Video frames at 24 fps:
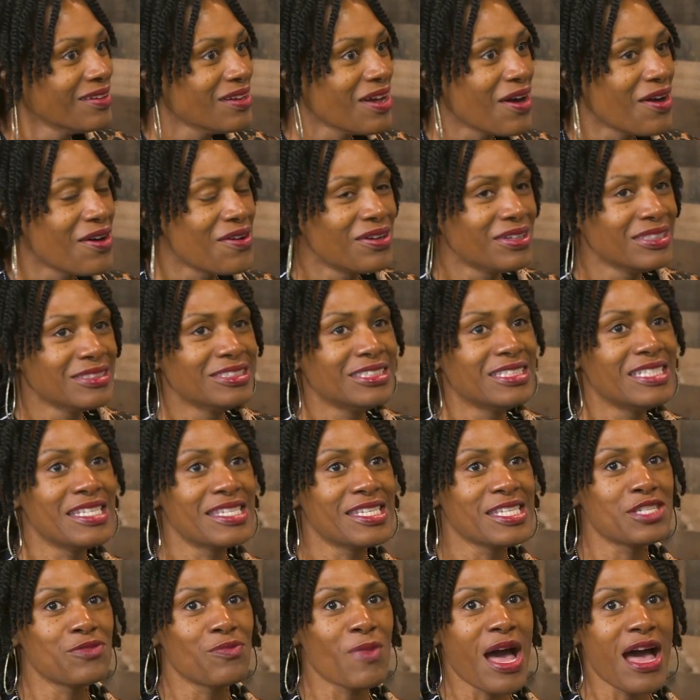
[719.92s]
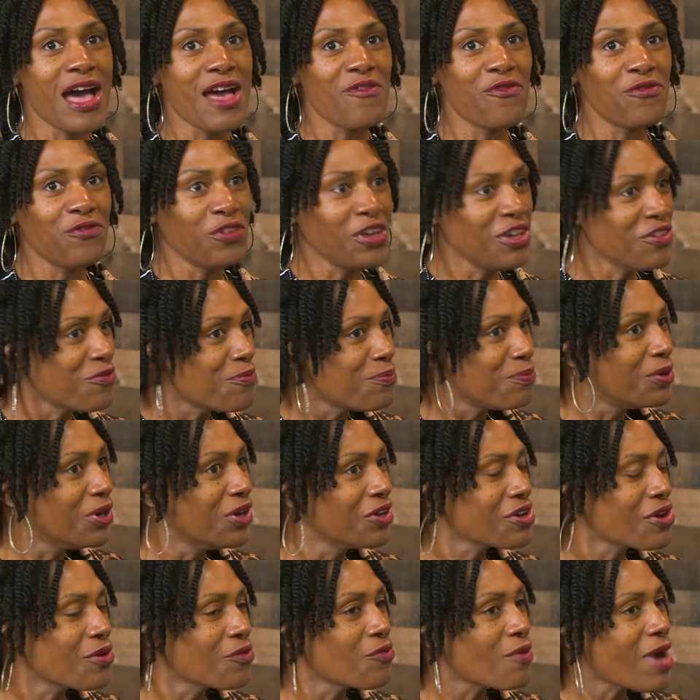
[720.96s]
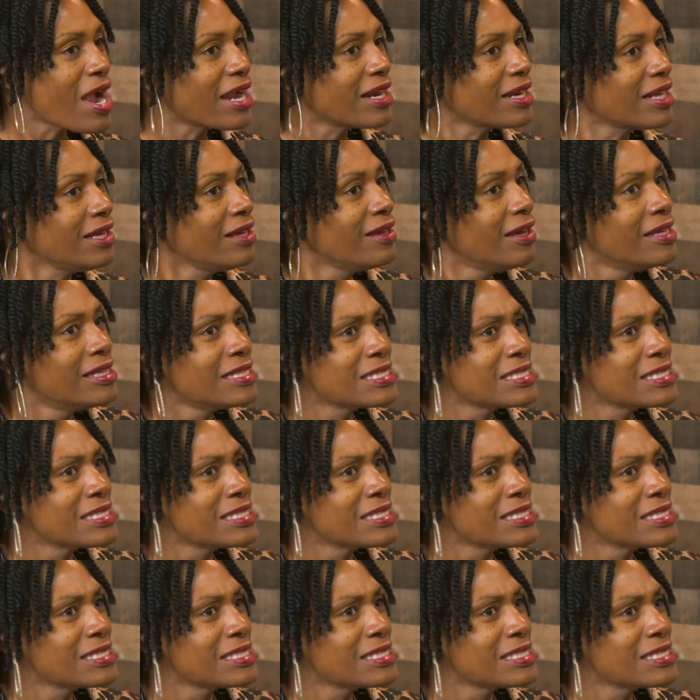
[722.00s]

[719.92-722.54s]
You know, and this is my fifth book I'm writing.